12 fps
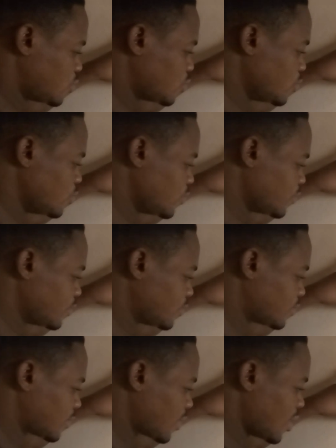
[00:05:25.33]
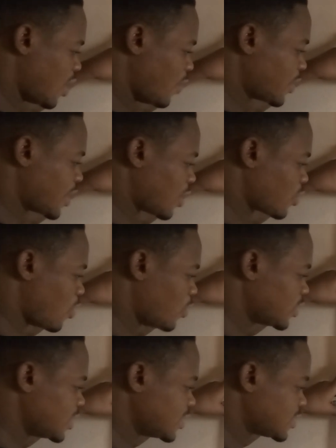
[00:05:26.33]
2, and we can
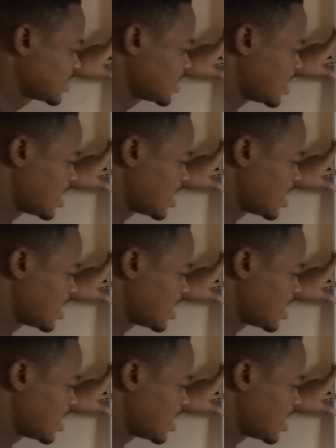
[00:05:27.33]
call this